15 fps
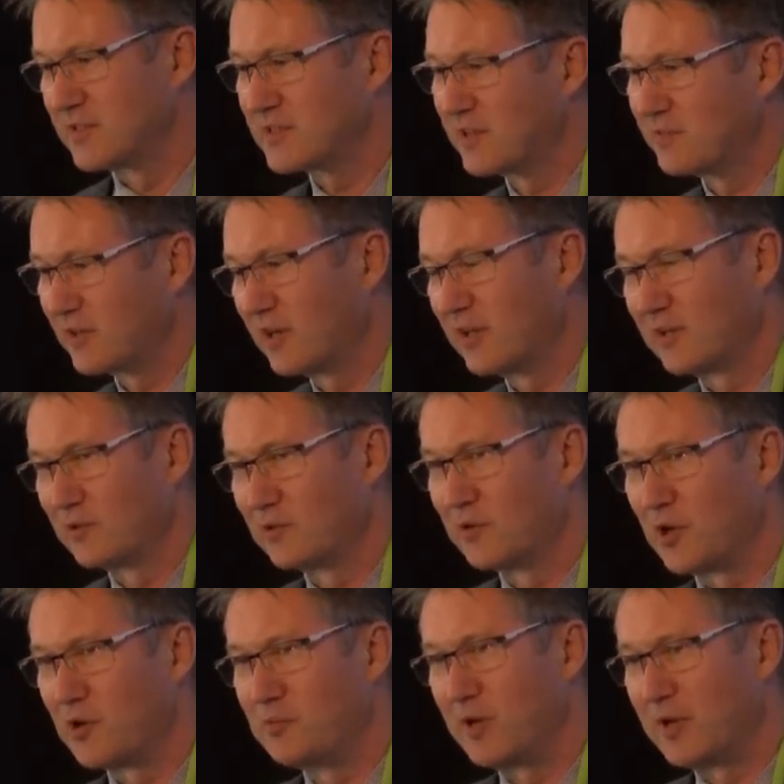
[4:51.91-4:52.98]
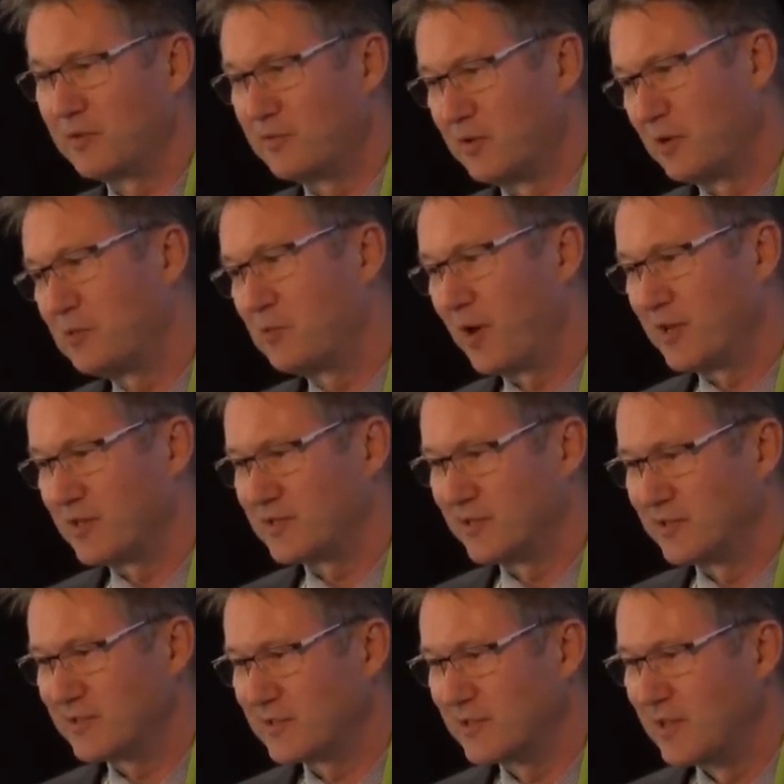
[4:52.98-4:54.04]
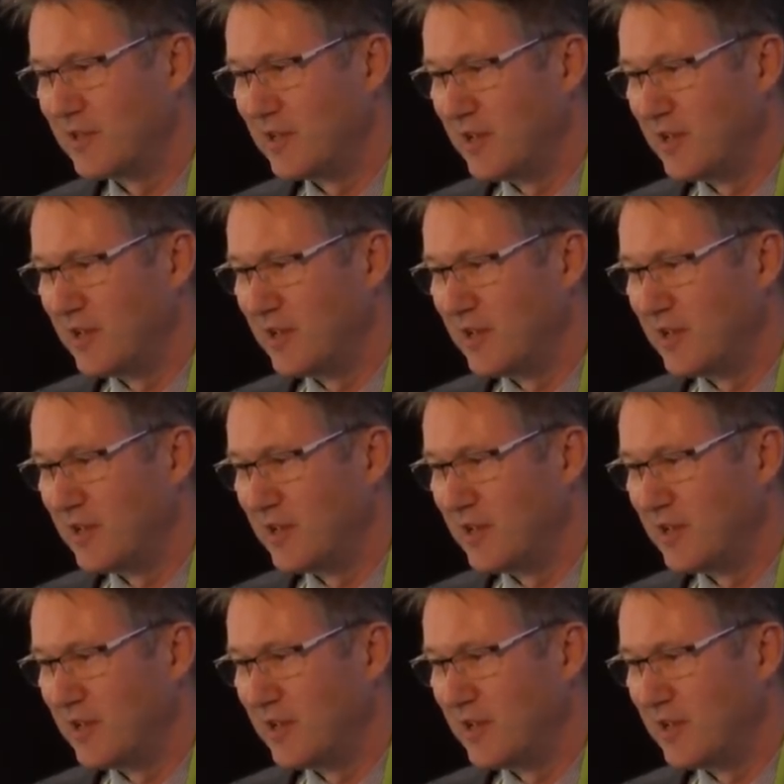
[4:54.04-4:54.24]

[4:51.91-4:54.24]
is giving little or no benefit to patients.